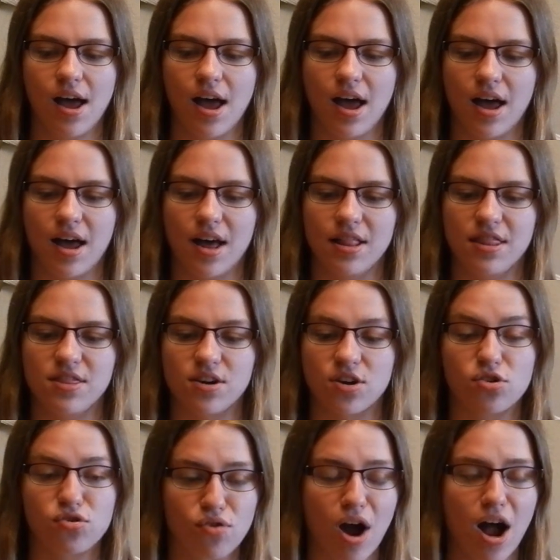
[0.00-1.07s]

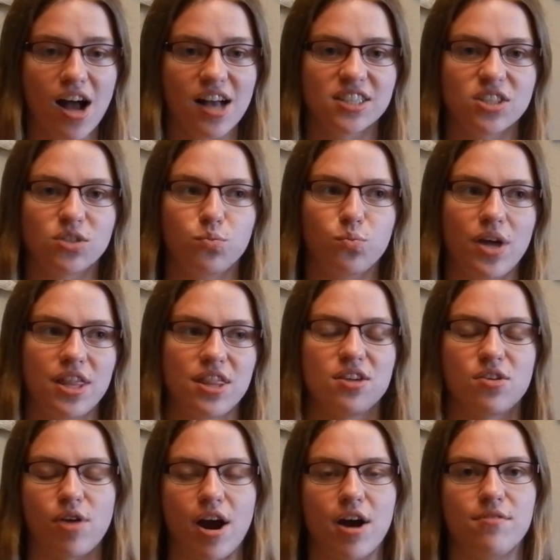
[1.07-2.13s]
the cross
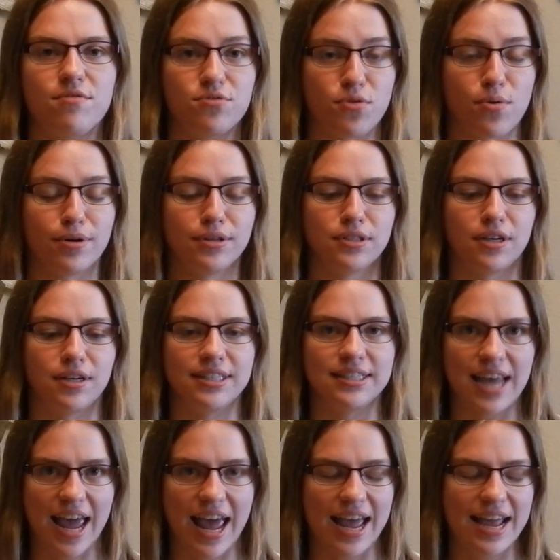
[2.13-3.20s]
with the crown of thorns on
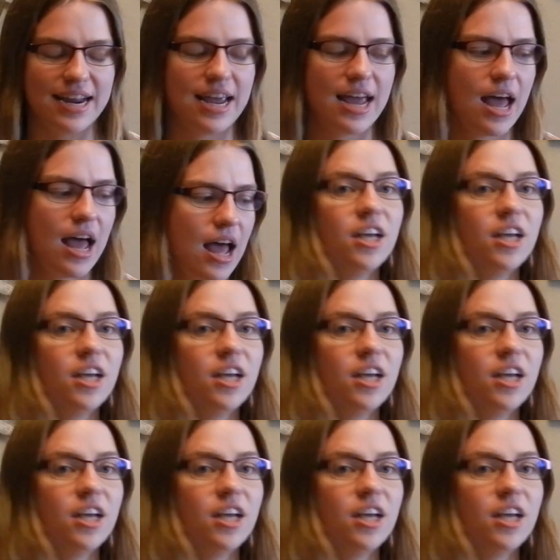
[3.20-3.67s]
his head.